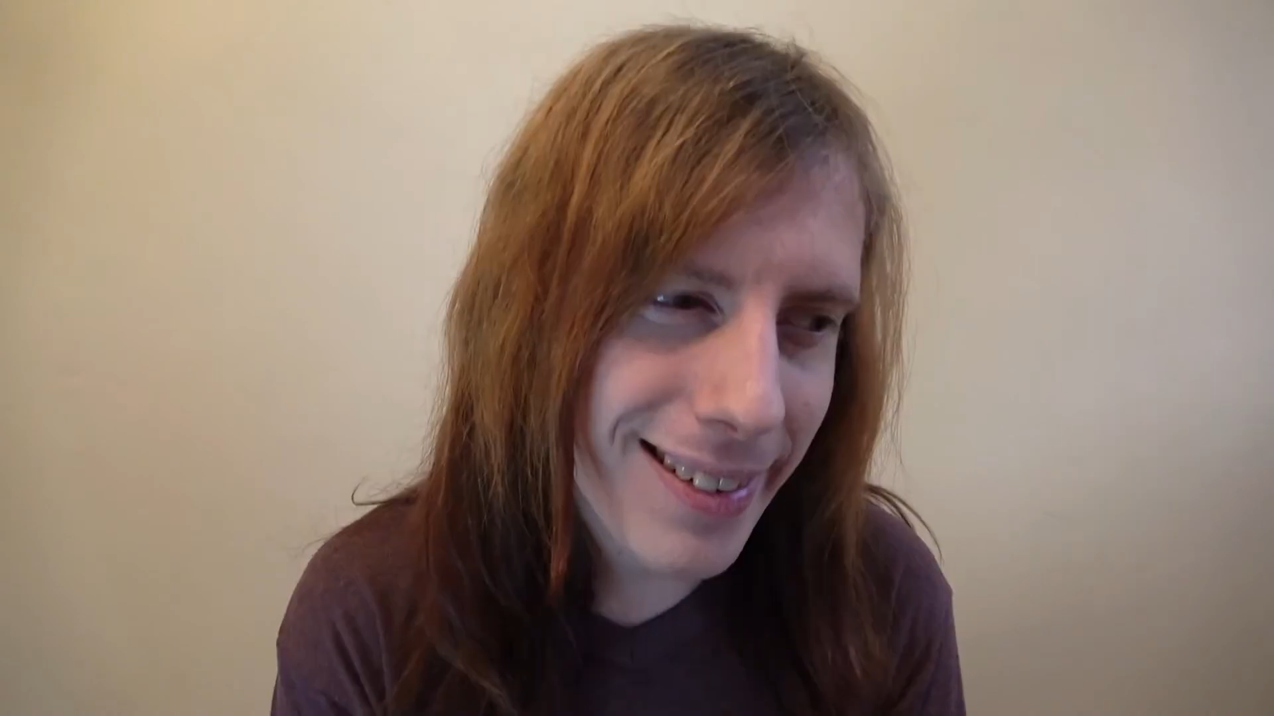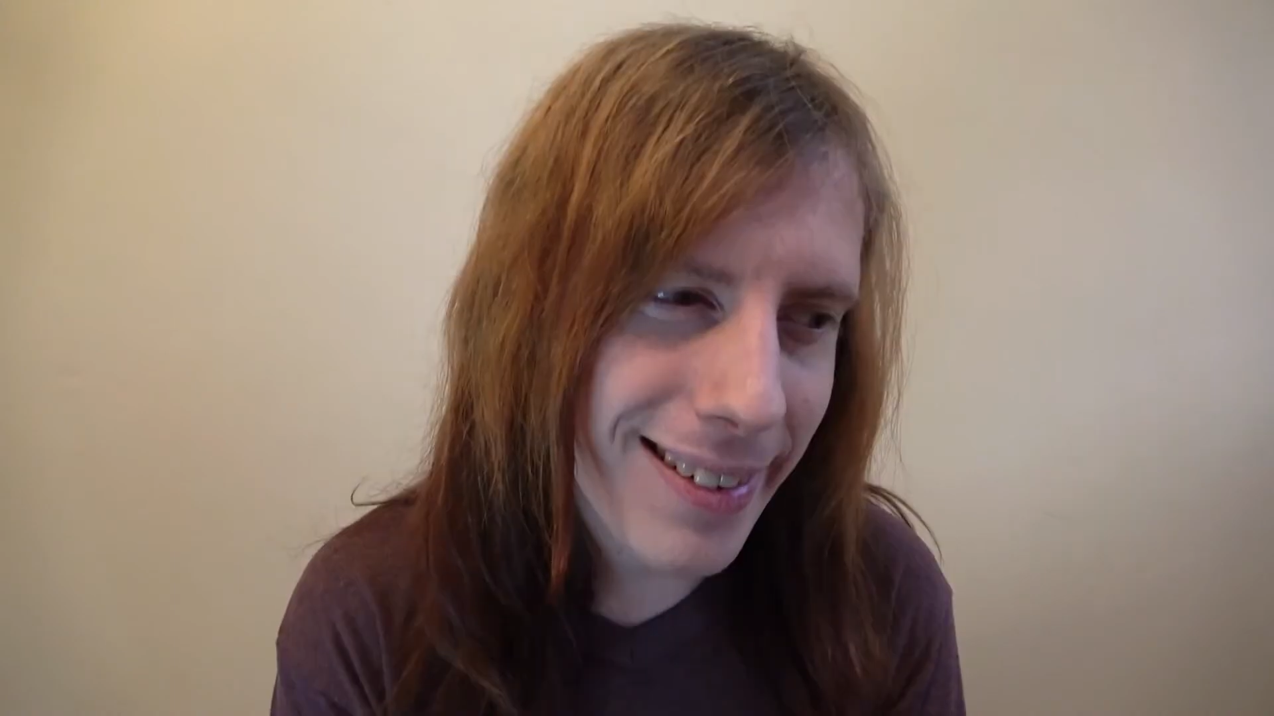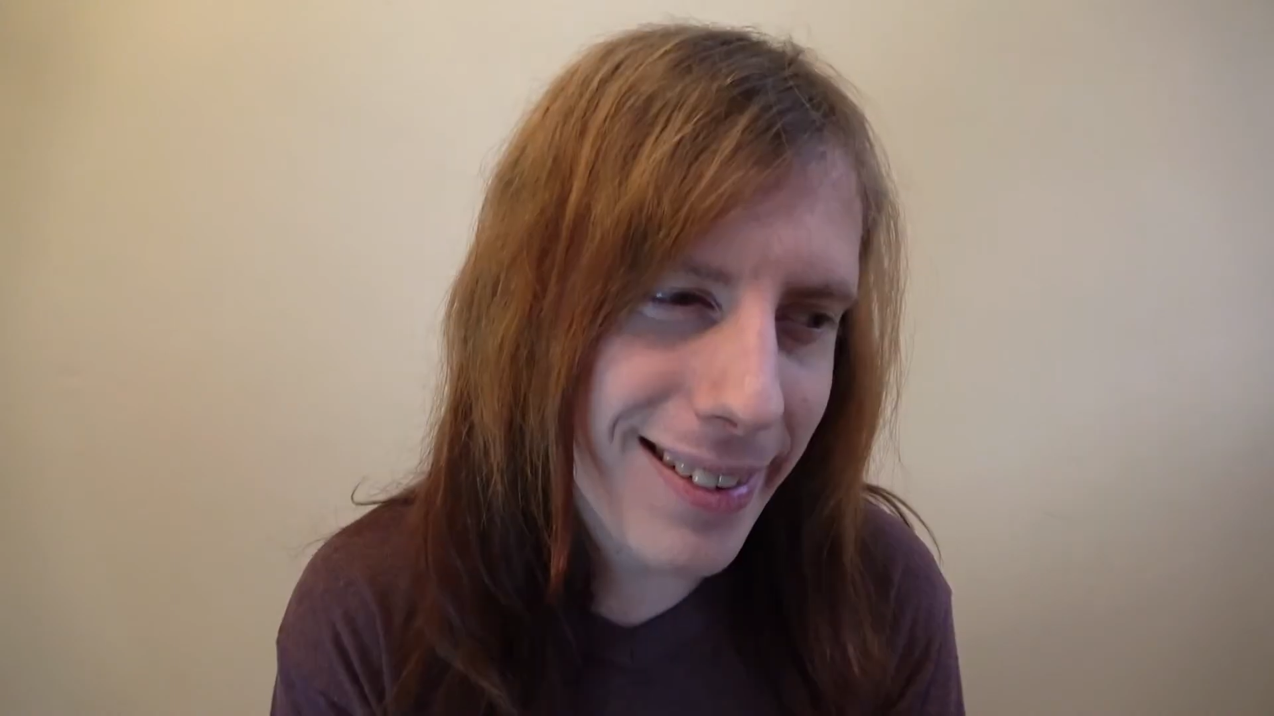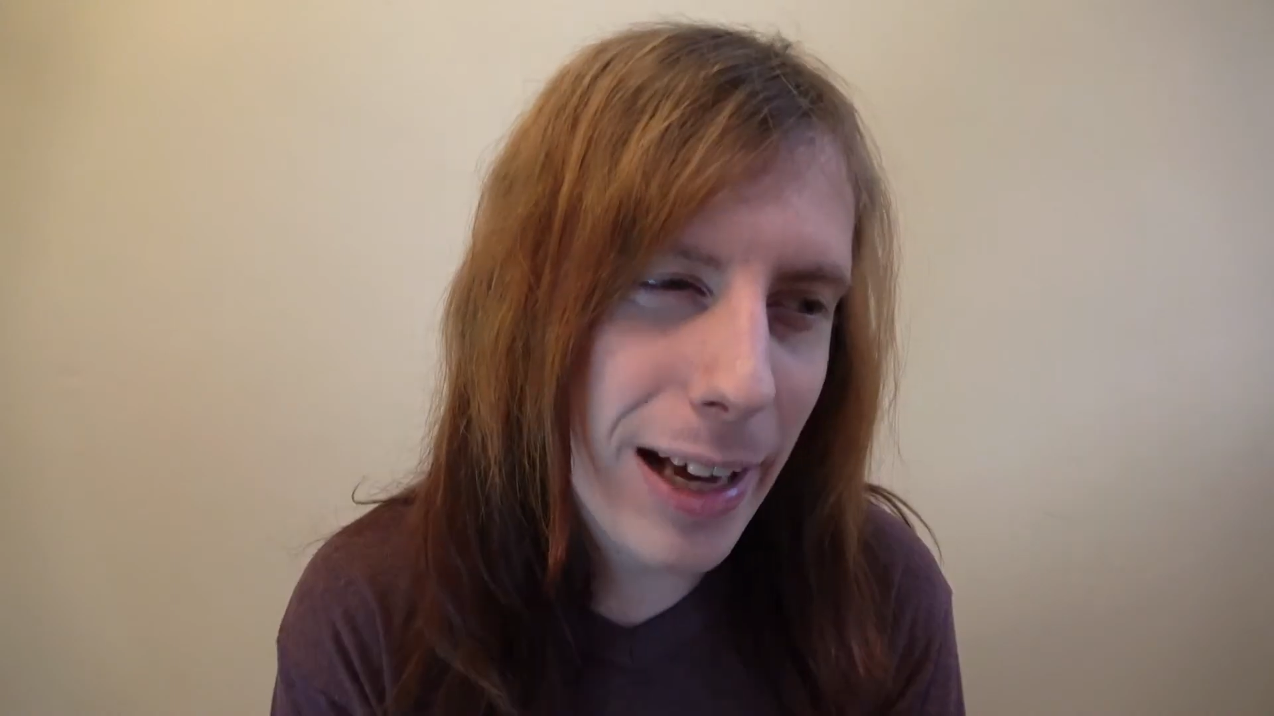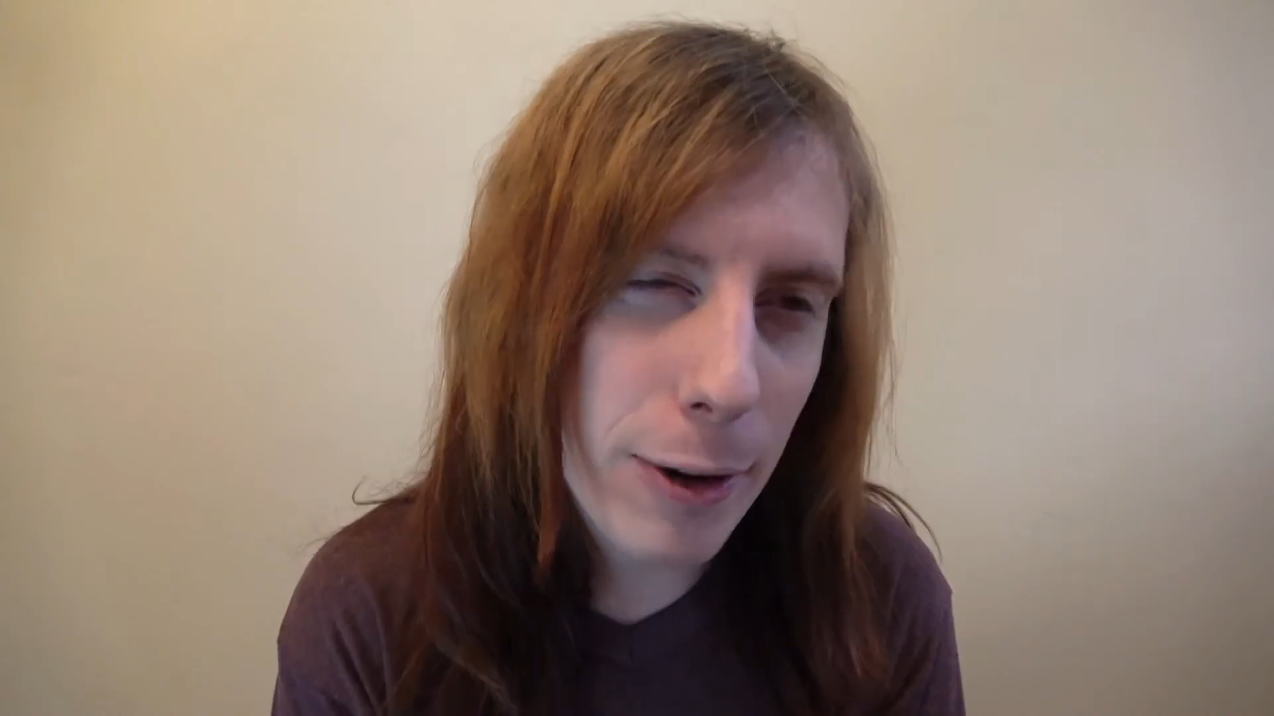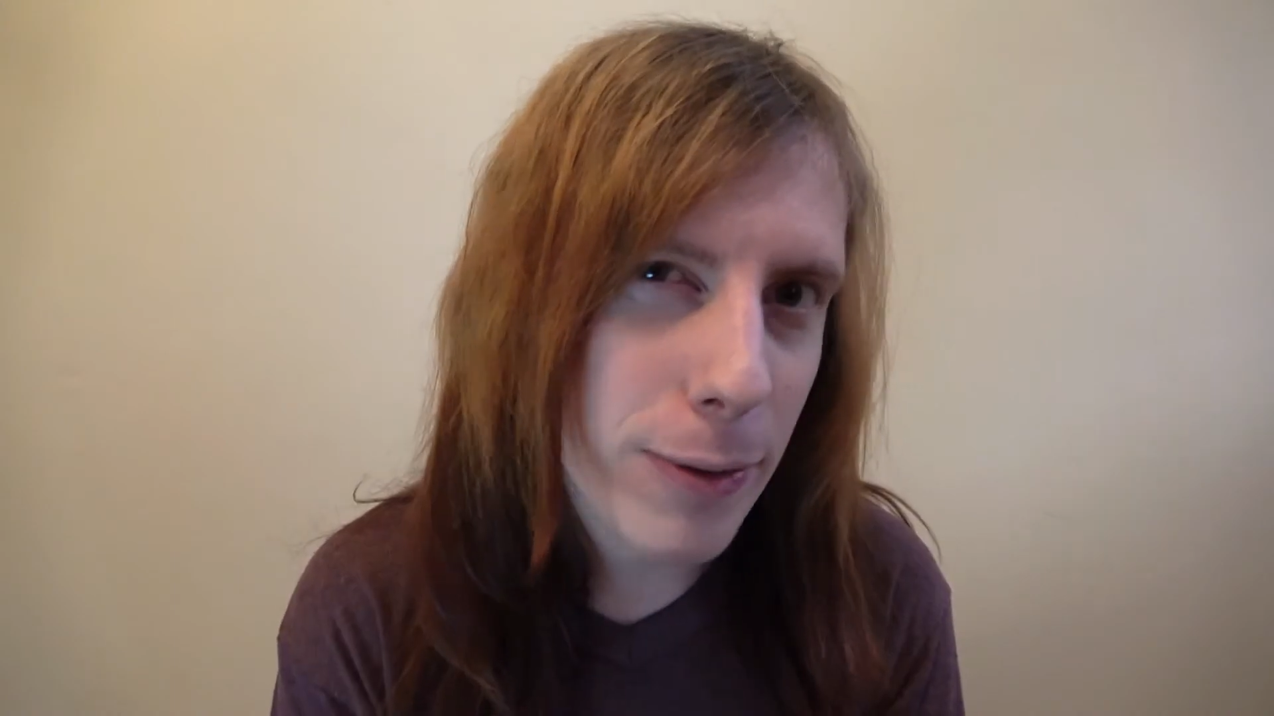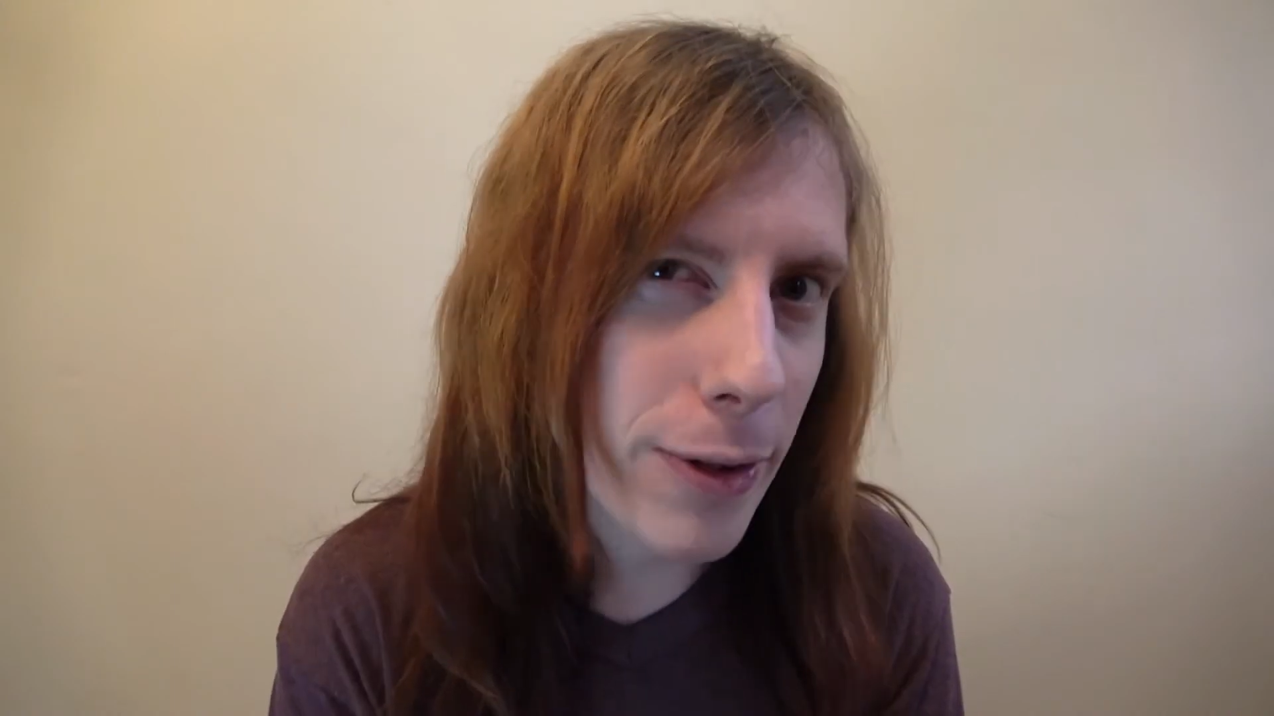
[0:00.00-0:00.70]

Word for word: self